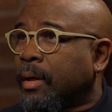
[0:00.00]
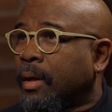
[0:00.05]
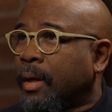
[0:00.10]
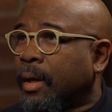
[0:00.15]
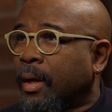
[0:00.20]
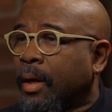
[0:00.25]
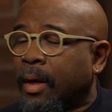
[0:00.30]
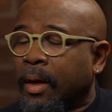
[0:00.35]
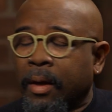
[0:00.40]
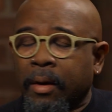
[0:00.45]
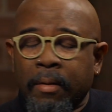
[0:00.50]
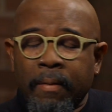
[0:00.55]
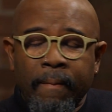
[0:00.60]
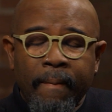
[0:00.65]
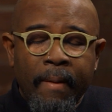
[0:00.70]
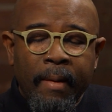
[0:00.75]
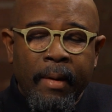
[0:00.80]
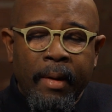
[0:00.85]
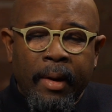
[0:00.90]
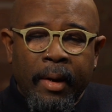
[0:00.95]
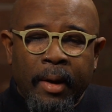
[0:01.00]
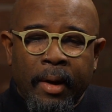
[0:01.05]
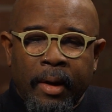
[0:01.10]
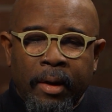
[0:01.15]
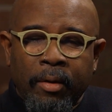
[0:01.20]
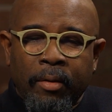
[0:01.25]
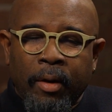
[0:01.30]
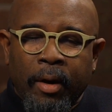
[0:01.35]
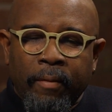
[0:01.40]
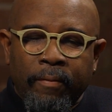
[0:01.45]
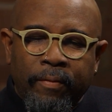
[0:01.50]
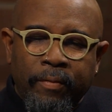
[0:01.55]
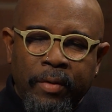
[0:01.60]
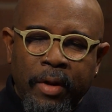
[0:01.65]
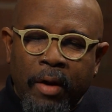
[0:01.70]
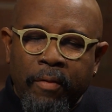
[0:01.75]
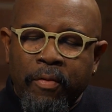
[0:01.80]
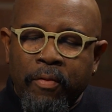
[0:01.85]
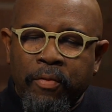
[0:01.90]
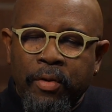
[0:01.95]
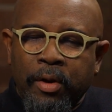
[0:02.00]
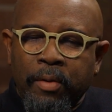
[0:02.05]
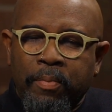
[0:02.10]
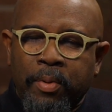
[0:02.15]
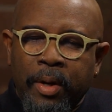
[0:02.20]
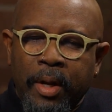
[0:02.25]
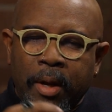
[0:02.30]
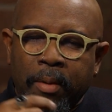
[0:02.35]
And I've never really been